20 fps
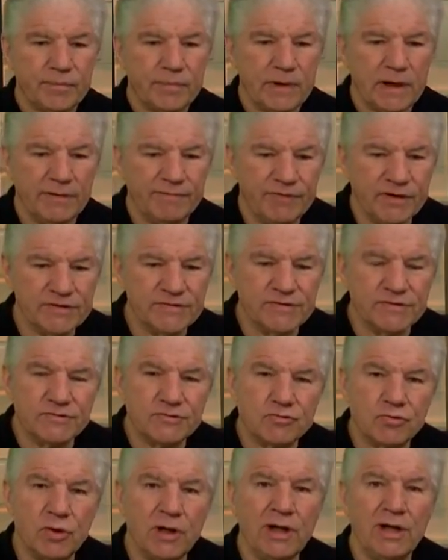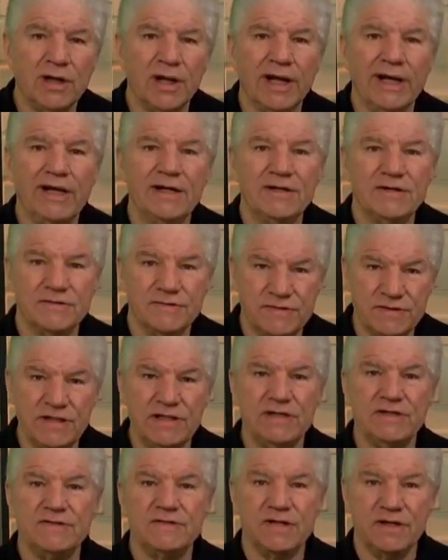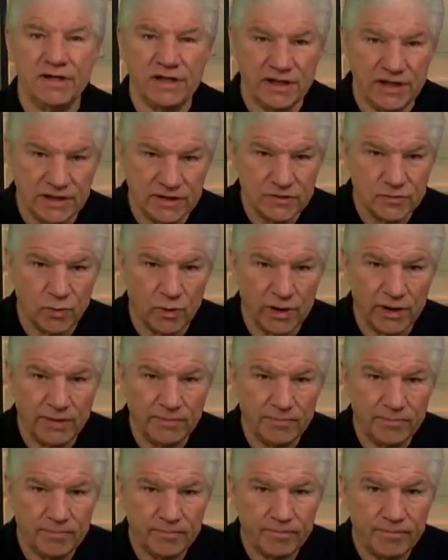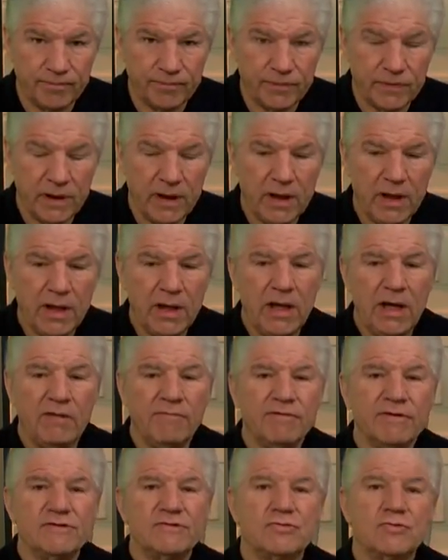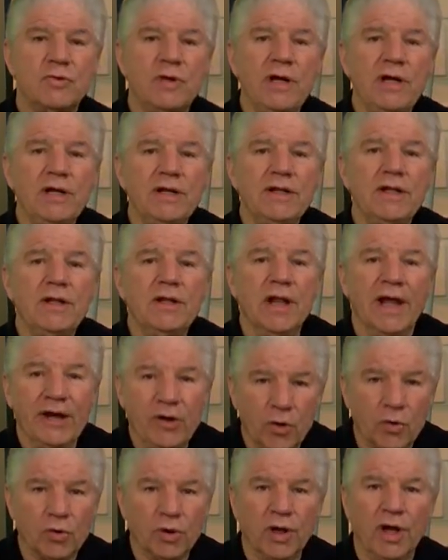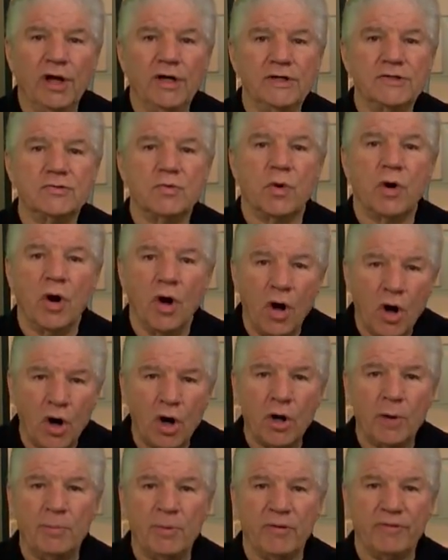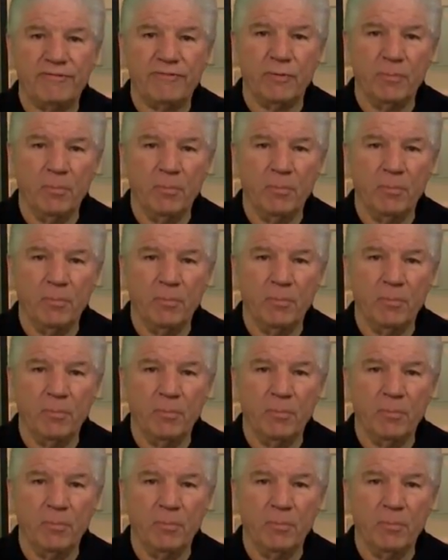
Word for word: if this is treated like a disease, then it is one. If it's treated like her lungs were a harbor for